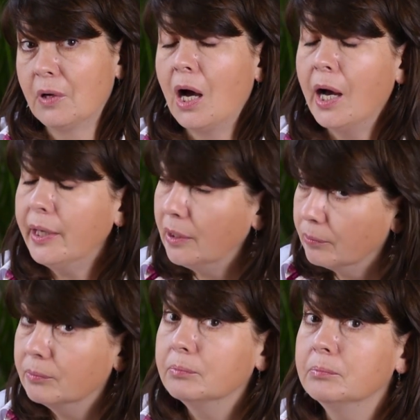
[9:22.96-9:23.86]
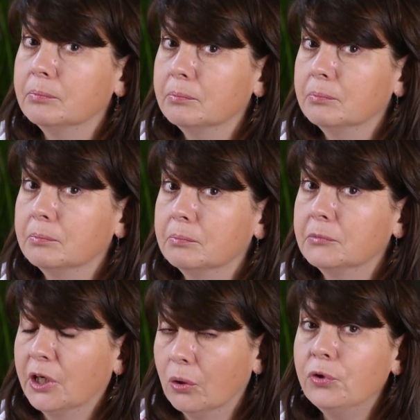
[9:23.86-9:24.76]
I am
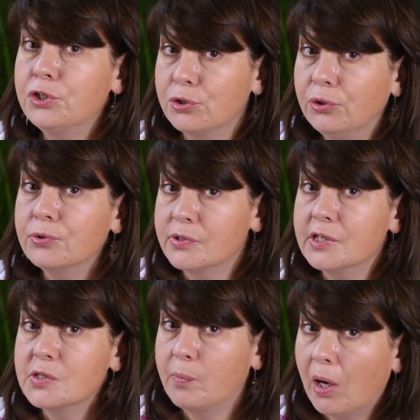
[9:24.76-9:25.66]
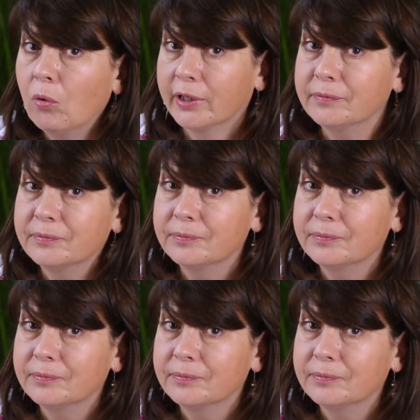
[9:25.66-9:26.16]
going to use this power.